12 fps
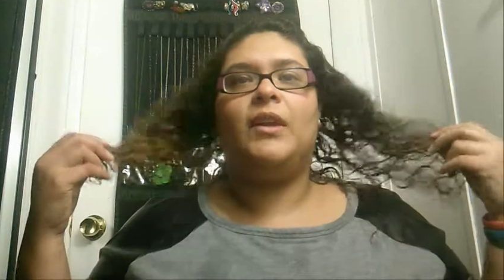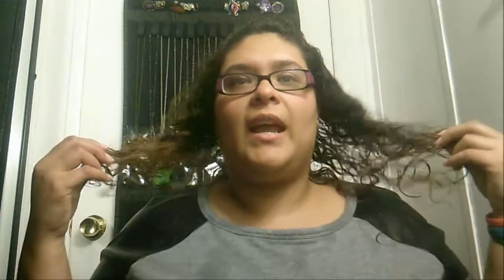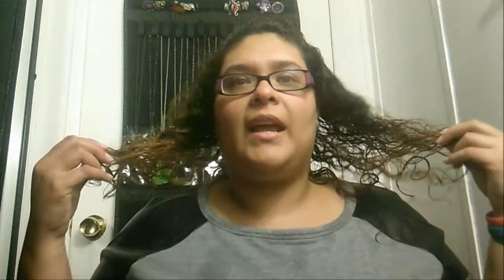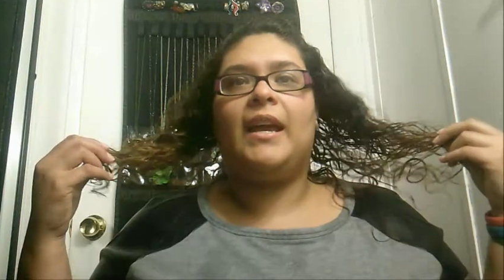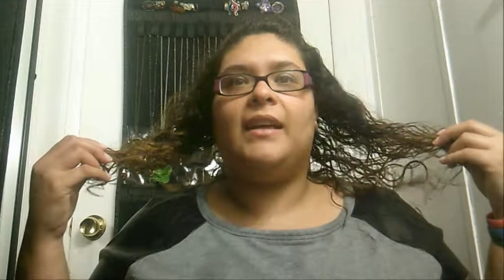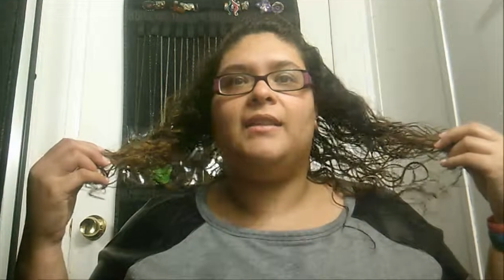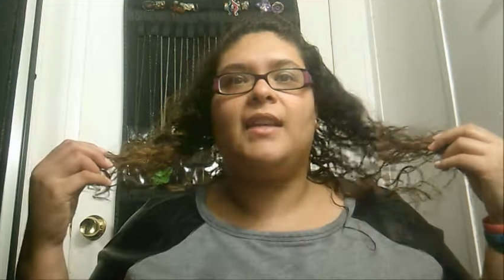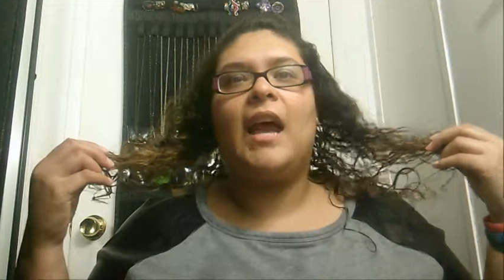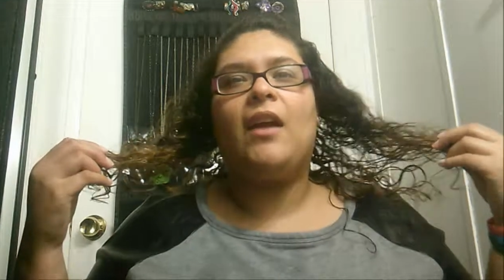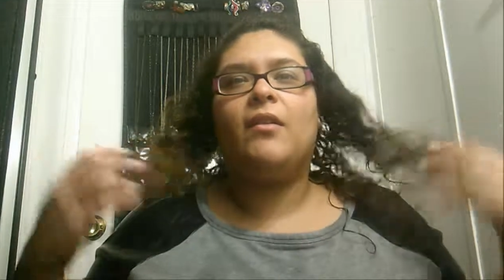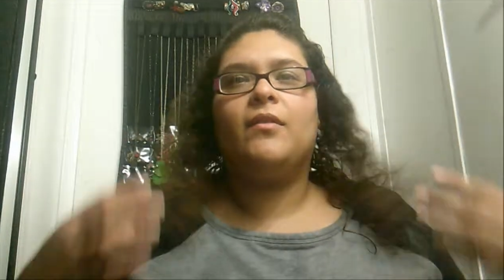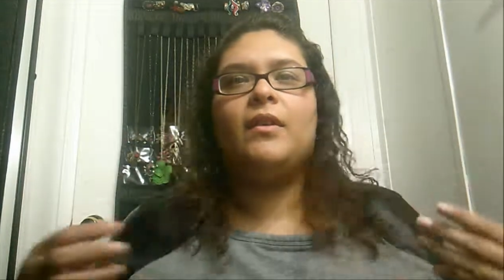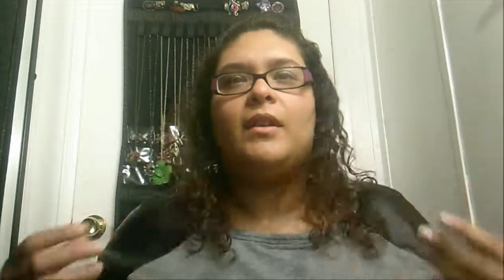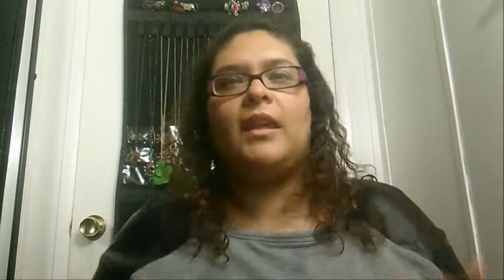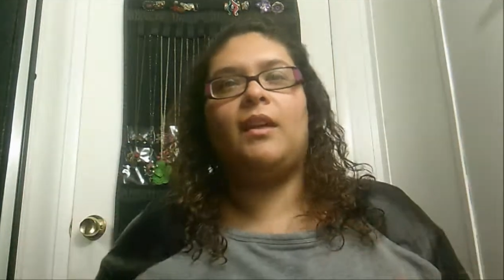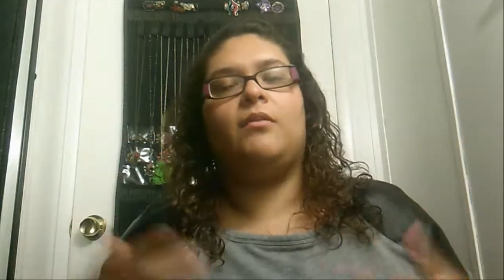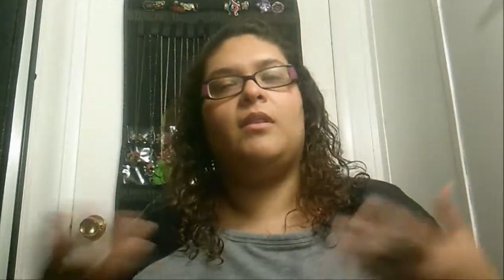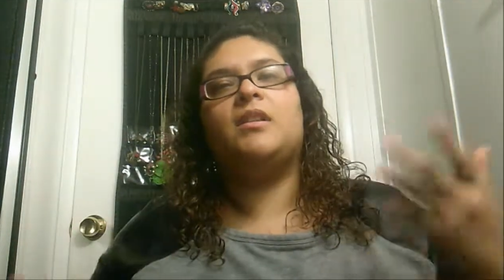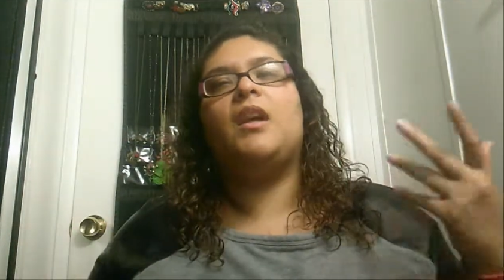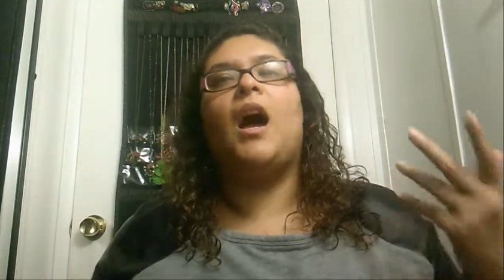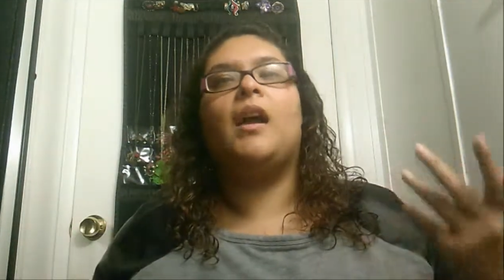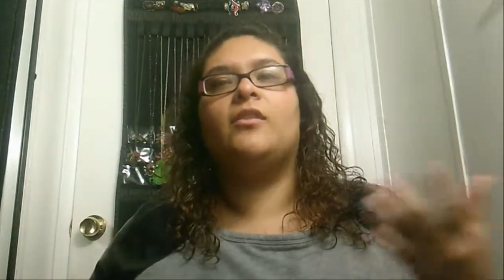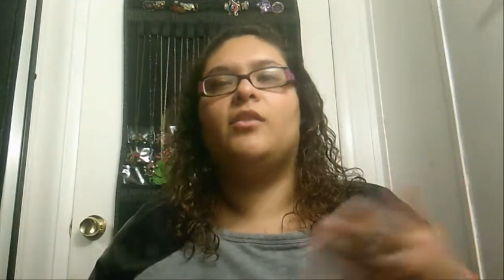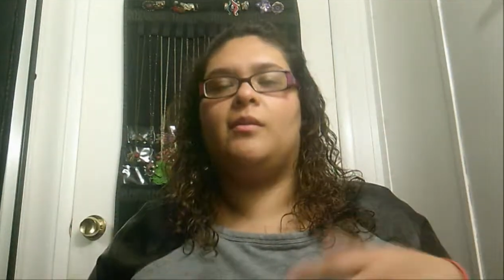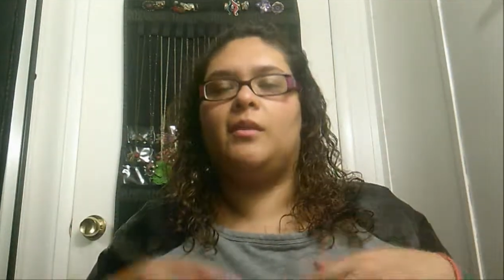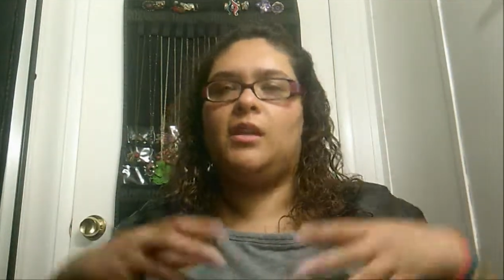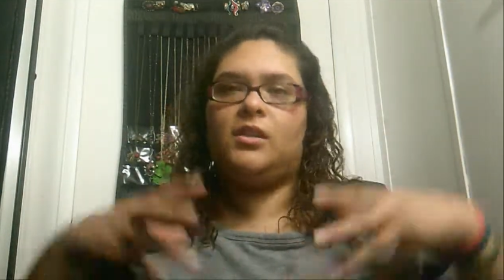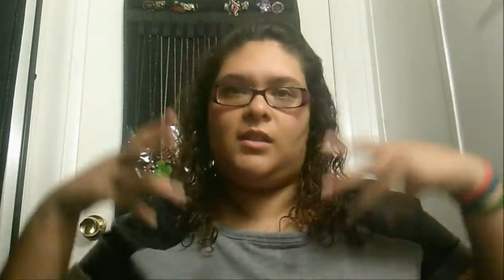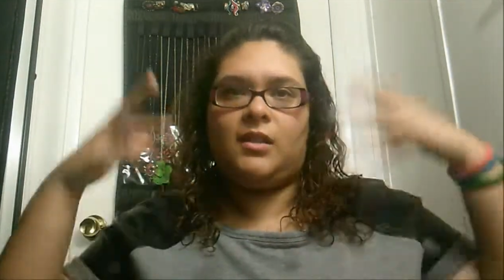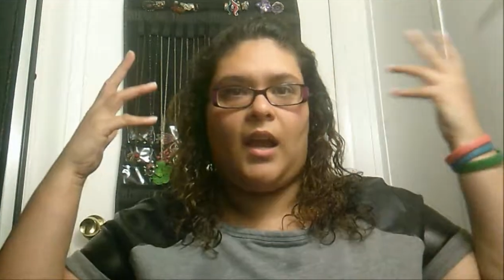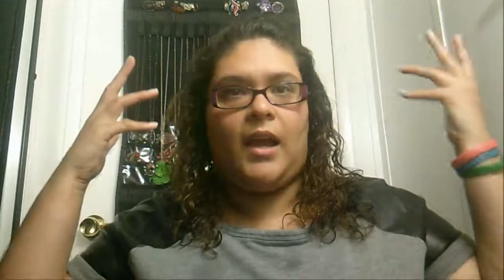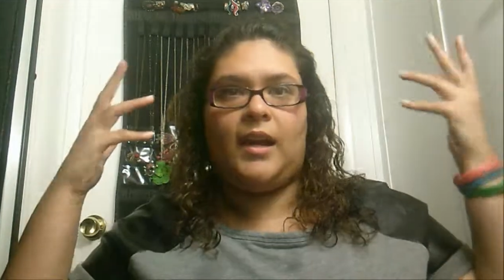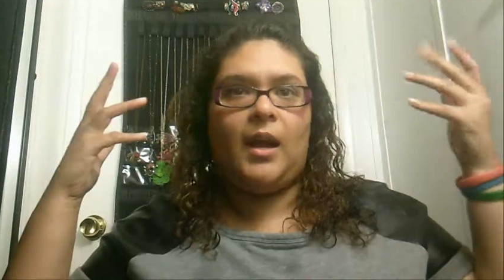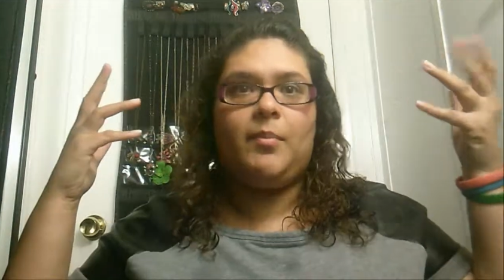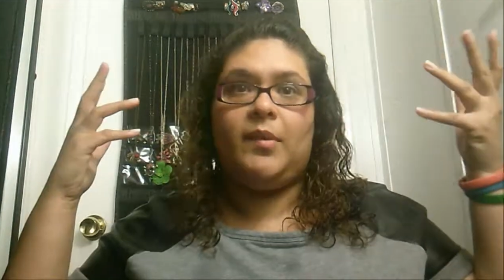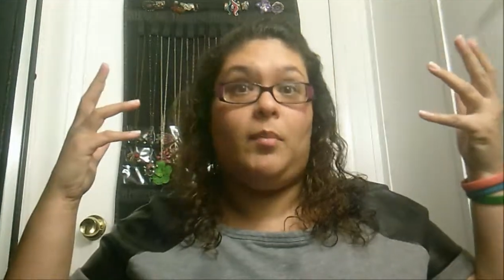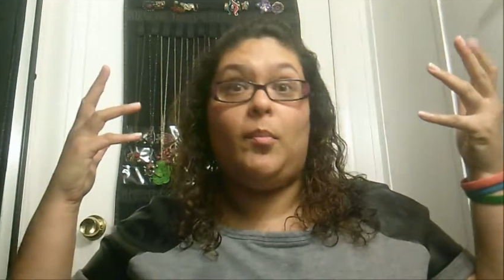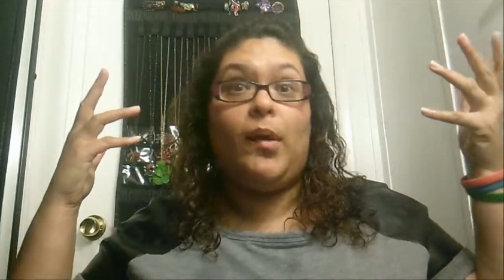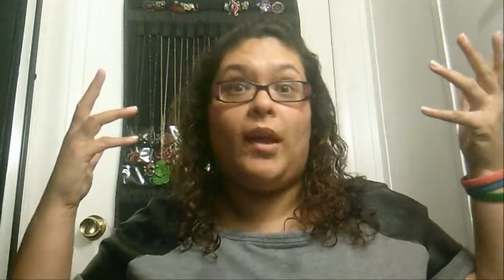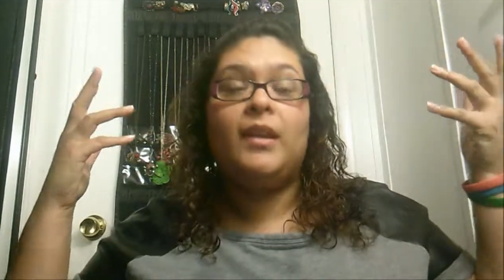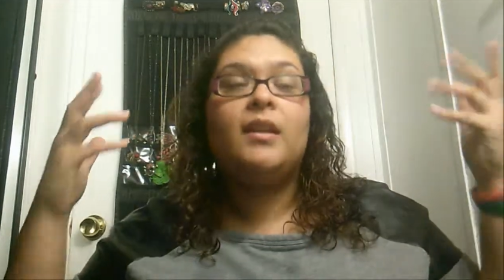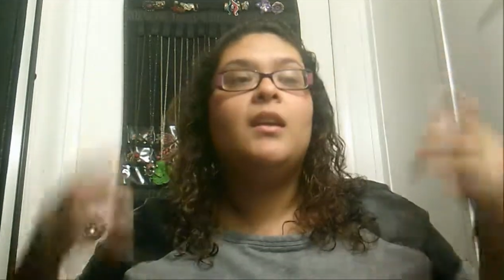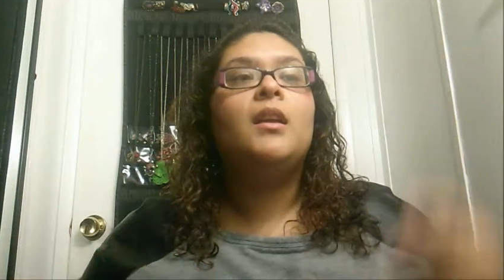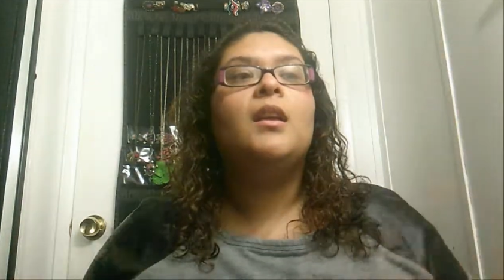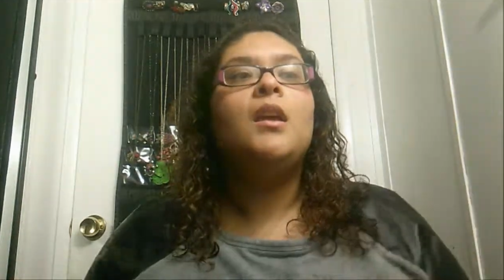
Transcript: when I got tired of it, like when it's hot or something, I just got it up in a bun.